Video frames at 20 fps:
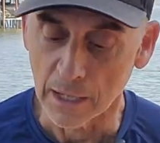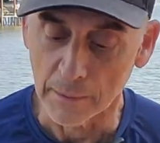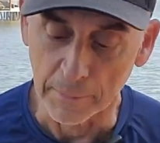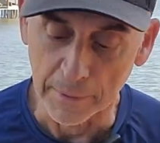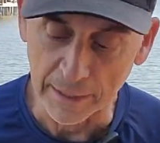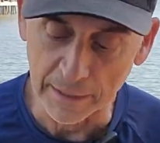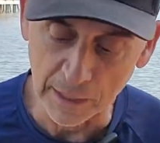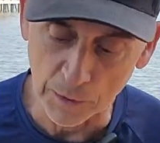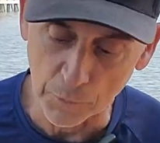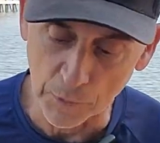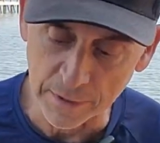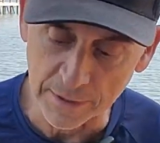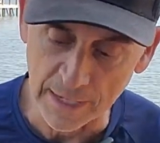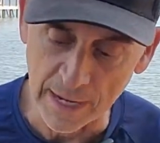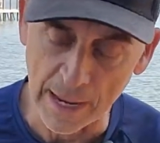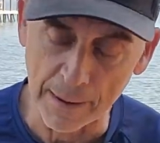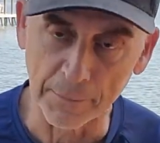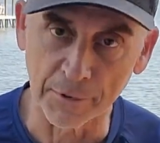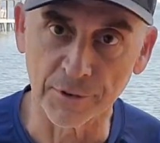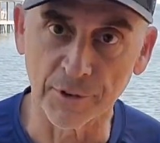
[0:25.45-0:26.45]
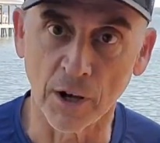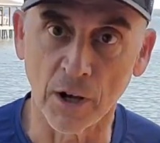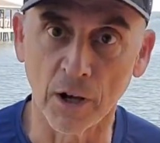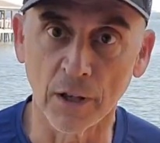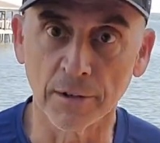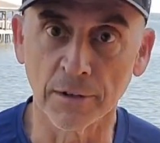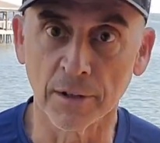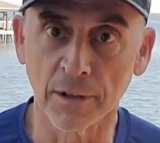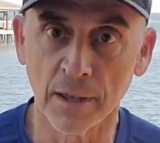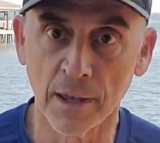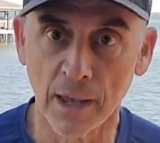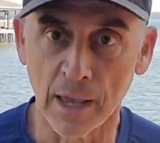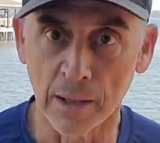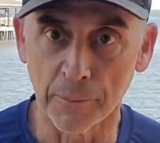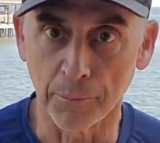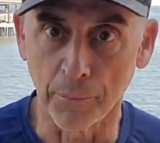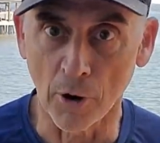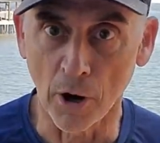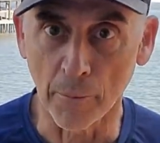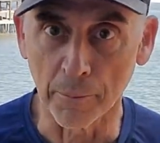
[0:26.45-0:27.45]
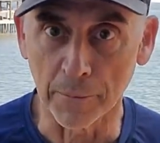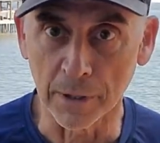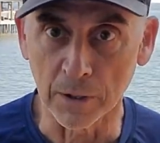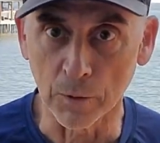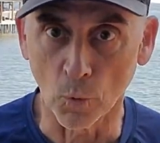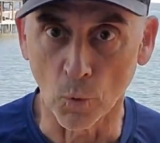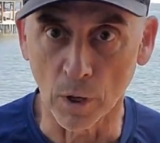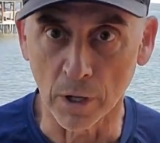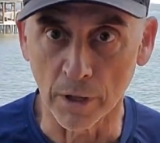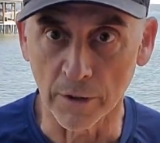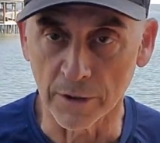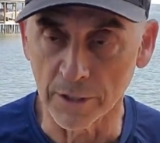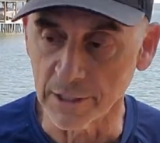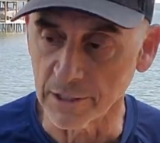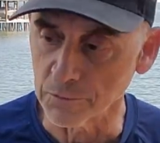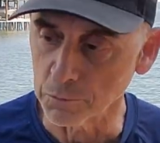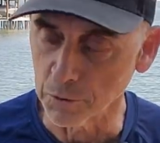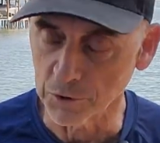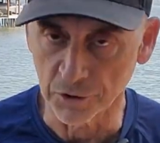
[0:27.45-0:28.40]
immediately went to Amazon and bought me one of these,